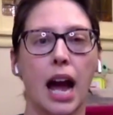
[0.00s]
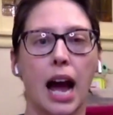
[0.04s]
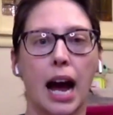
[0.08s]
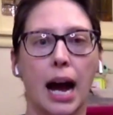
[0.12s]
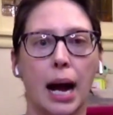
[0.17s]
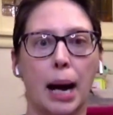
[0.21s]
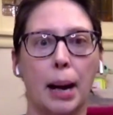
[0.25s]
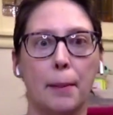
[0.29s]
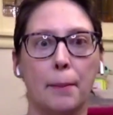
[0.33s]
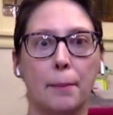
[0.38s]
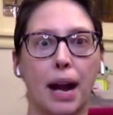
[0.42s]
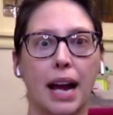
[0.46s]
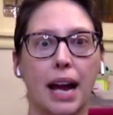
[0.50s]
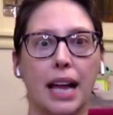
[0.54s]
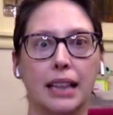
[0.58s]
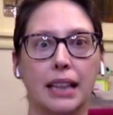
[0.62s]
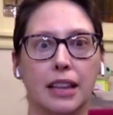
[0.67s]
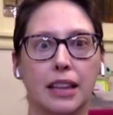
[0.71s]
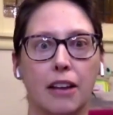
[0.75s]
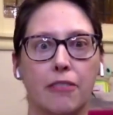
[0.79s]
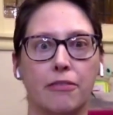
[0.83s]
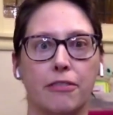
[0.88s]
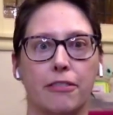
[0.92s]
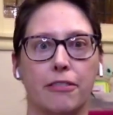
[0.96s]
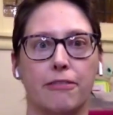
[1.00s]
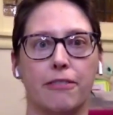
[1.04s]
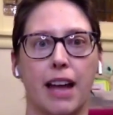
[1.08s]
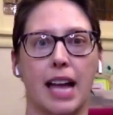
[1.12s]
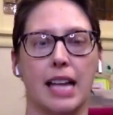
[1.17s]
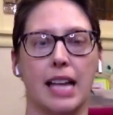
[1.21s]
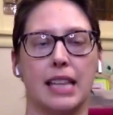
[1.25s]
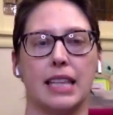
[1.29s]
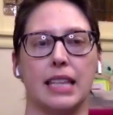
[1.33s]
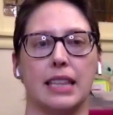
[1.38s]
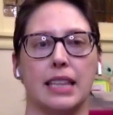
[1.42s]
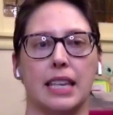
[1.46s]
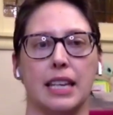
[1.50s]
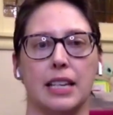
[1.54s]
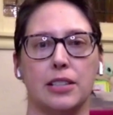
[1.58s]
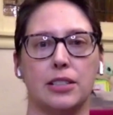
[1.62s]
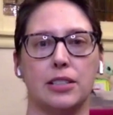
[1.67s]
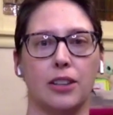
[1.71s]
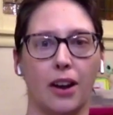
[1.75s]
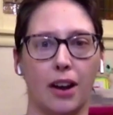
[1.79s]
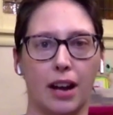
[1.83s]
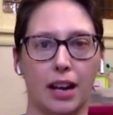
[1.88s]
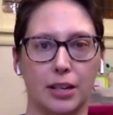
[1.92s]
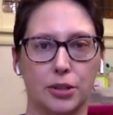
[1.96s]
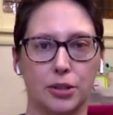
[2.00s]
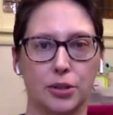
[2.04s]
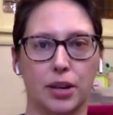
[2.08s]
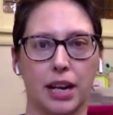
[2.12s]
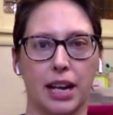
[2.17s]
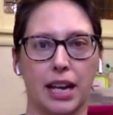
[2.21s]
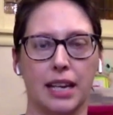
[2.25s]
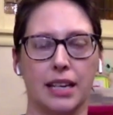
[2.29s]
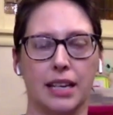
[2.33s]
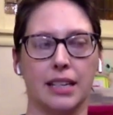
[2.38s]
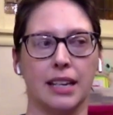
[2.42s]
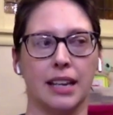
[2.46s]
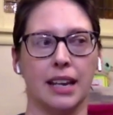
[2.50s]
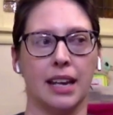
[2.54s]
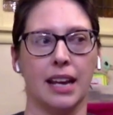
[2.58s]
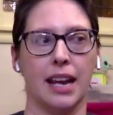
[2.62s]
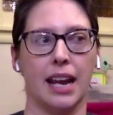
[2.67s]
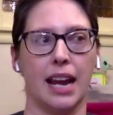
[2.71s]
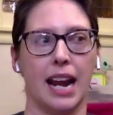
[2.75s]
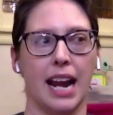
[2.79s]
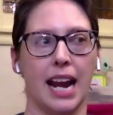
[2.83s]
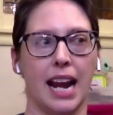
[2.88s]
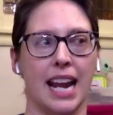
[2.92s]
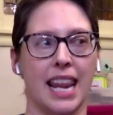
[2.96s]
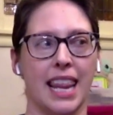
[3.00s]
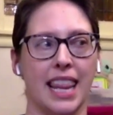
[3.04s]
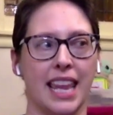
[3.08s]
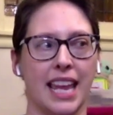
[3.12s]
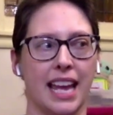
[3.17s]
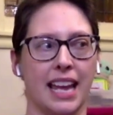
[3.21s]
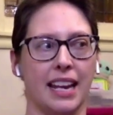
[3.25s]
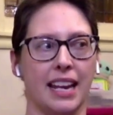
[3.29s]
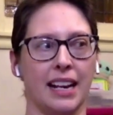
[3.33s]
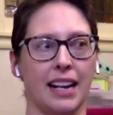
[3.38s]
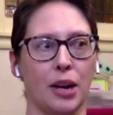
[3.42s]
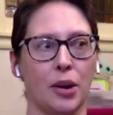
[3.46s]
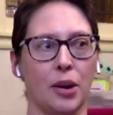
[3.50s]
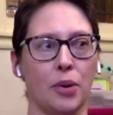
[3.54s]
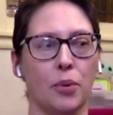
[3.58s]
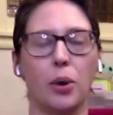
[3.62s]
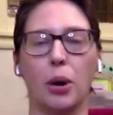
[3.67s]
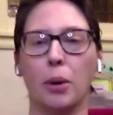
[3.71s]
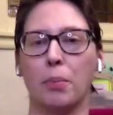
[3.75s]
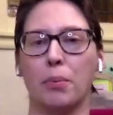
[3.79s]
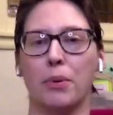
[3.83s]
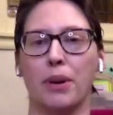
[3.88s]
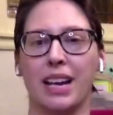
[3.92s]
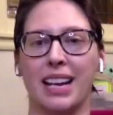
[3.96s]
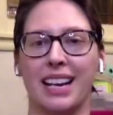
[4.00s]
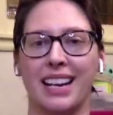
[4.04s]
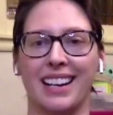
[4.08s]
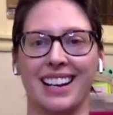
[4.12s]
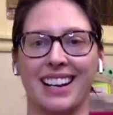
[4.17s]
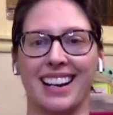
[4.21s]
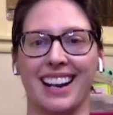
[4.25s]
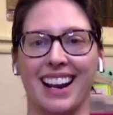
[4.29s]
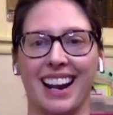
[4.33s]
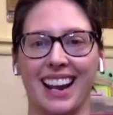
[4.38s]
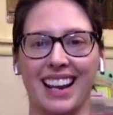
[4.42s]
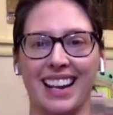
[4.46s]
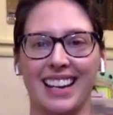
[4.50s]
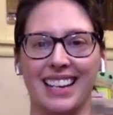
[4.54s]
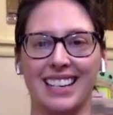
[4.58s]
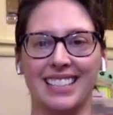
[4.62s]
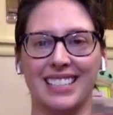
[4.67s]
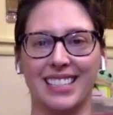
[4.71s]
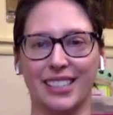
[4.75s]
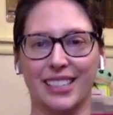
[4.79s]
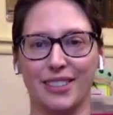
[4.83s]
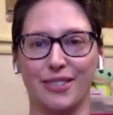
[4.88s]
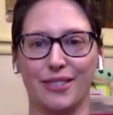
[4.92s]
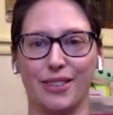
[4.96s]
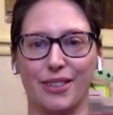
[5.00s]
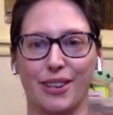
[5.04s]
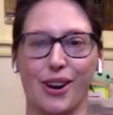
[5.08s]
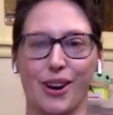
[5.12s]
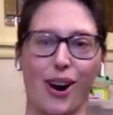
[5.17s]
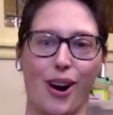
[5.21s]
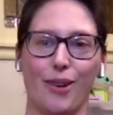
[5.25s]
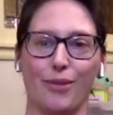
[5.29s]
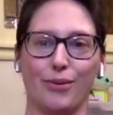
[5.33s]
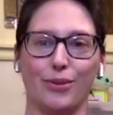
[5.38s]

Um, I love the fact that they saw a trend and then incorporated it into their